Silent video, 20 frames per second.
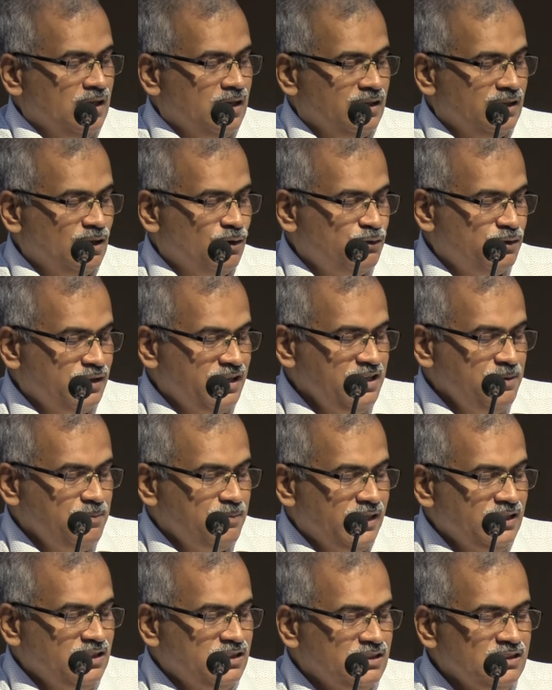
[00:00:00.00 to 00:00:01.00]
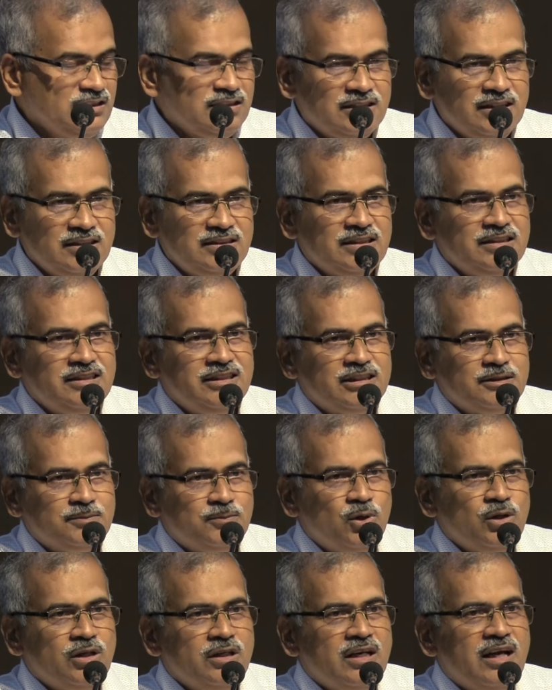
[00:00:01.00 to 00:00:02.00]
Now, Freddie mentions this in his
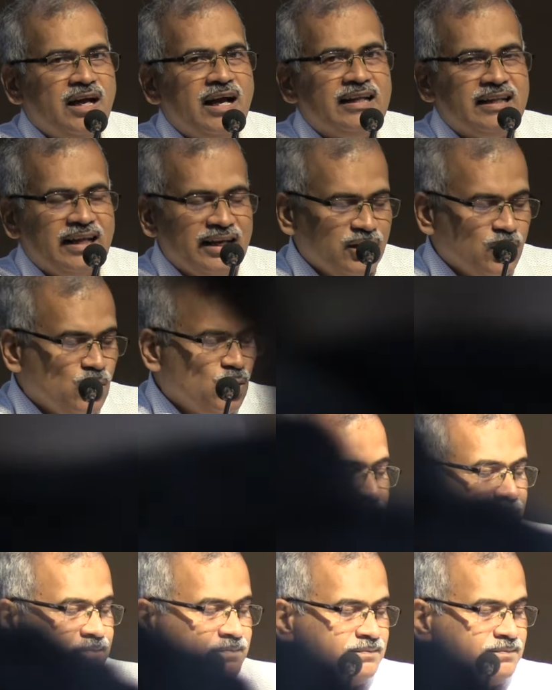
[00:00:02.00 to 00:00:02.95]
book, and I quote,